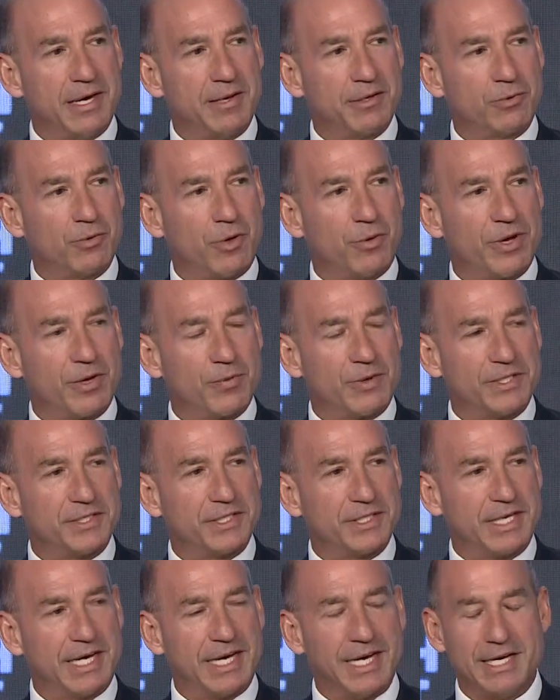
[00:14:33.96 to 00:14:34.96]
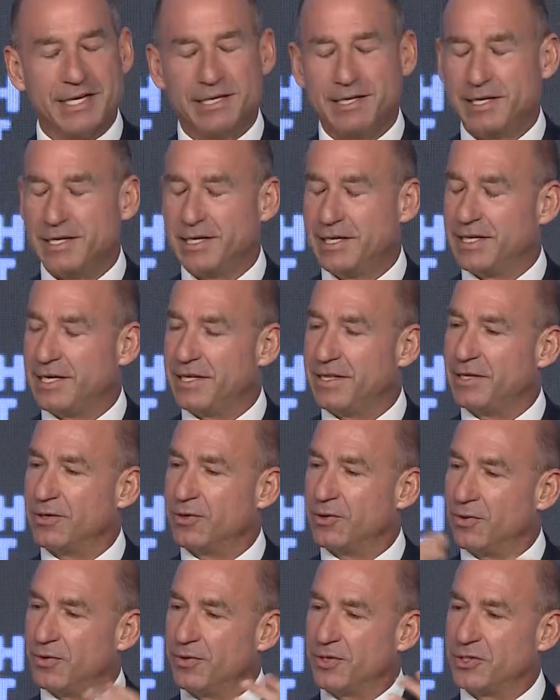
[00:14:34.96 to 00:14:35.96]
growing once again. And
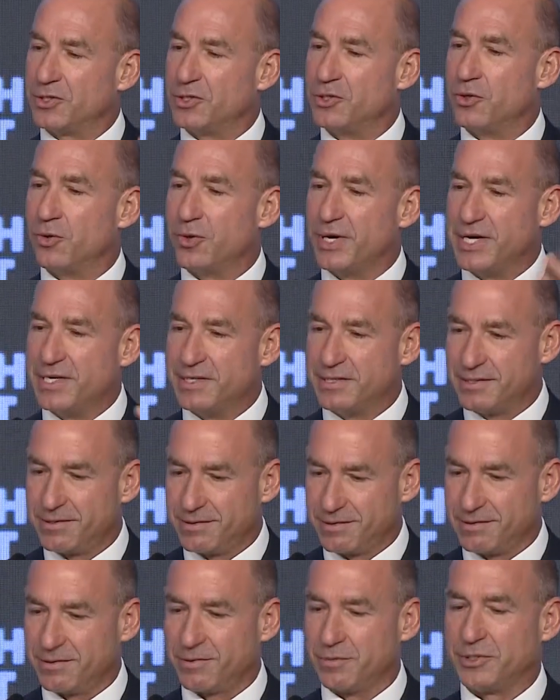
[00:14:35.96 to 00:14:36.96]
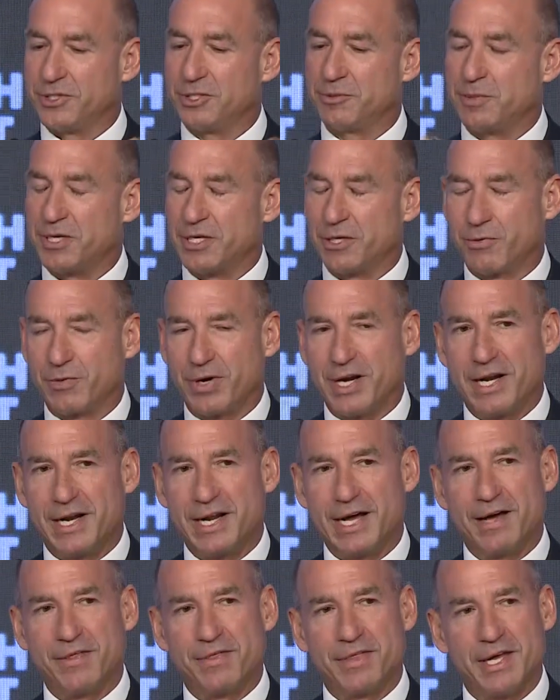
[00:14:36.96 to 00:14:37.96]
all this noise which is being created
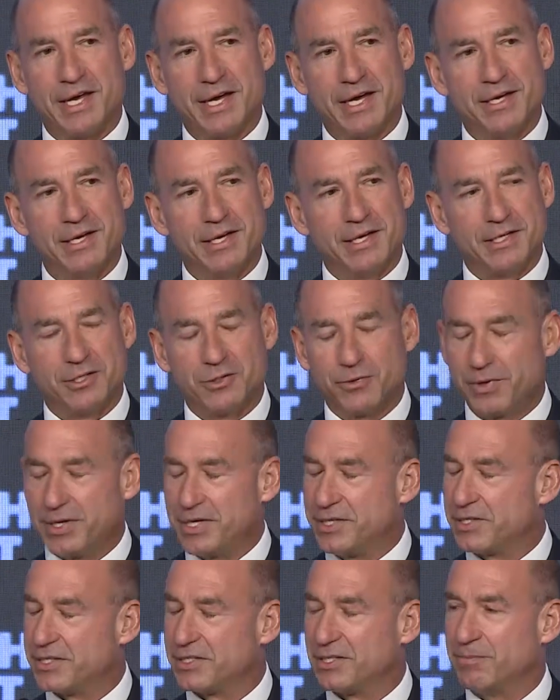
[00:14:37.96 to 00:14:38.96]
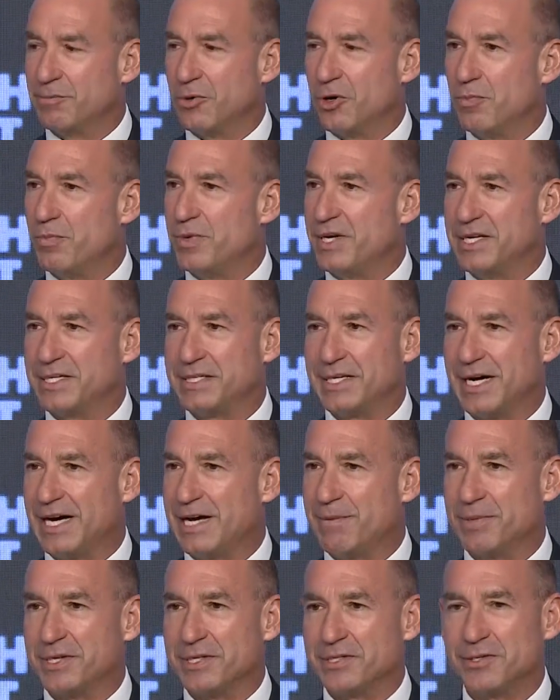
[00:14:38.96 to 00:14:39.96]
out there, it's really just a moment in
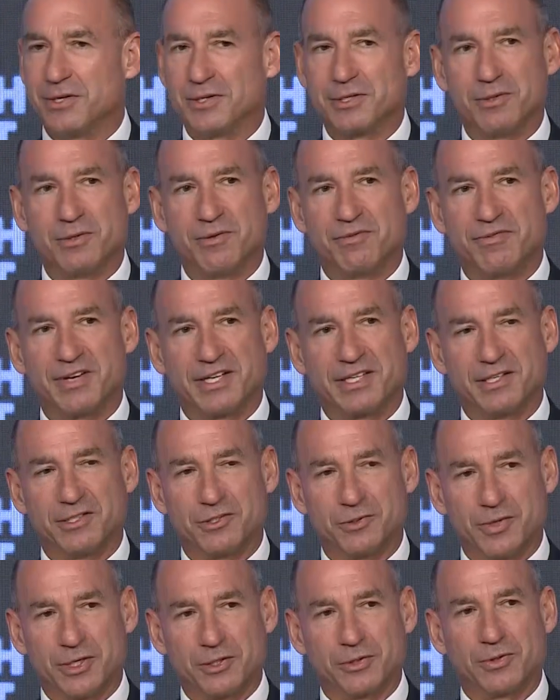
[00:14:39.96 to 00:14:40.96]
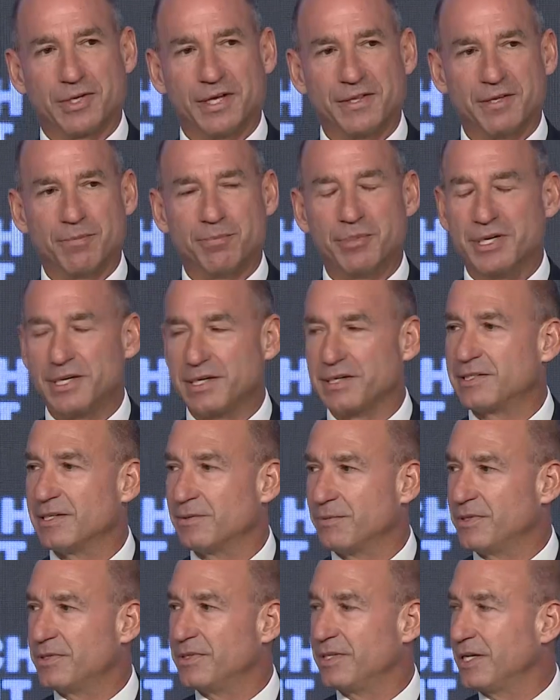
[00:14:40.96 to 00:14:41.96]
time, but it's not going to affect the structural underpinnings that
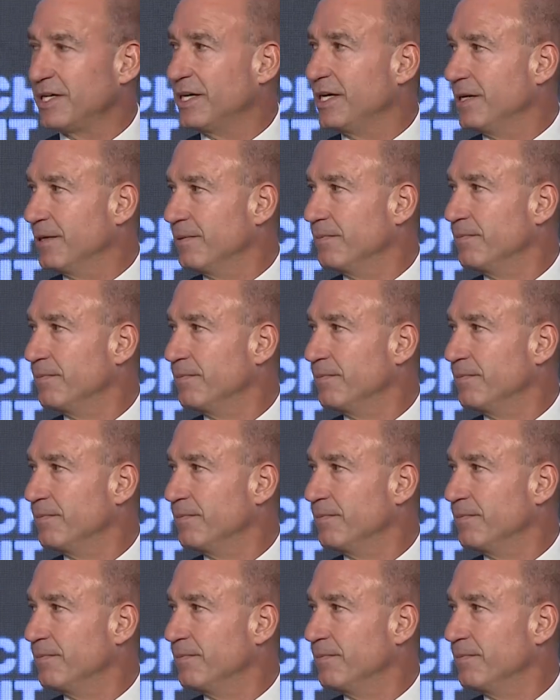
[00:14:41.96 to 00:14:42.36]
we're seeing here.